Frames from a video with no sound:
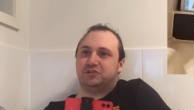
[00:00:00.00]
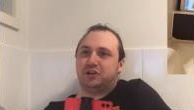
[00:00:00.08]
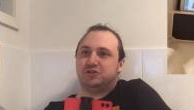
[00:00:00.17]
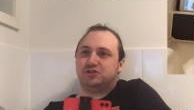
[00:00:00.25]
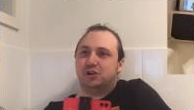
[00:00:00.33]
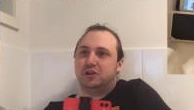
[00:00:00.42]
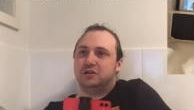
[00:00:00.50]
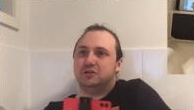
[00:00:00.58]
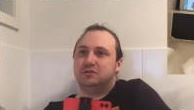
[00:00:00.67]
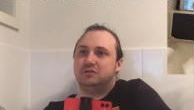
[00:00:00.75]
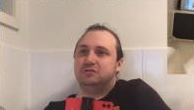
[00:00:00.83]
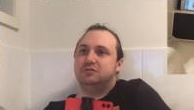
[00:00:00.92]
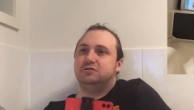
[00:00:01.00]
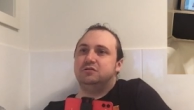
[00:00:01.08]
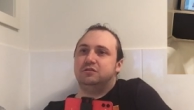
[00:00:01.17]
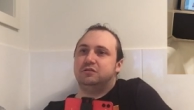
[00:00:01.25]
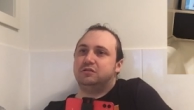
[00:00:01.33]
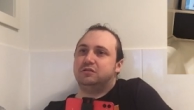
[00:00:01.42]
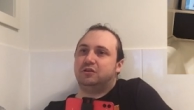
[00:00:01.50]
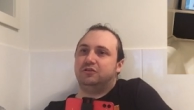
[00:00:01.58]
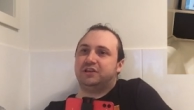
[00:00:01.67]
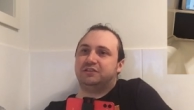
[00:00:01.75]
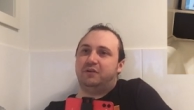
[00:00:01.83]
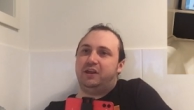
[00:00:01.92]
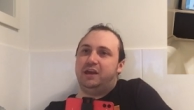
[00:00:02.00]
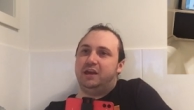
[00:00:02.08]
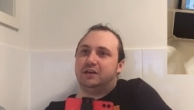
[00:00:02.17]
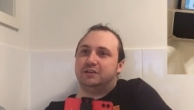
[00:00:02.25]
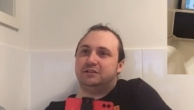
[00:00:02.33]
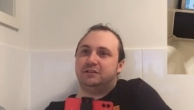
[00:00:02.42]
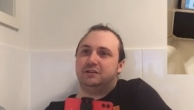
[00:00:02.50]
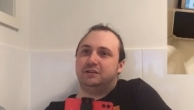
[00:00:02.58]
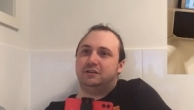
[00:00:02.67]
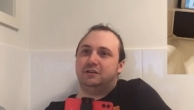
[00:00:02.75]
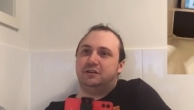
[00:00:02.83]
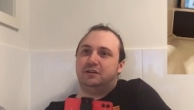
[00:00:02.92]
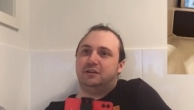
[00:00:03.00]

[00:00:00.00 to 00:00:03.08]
essentially because that's what he is. Yeah.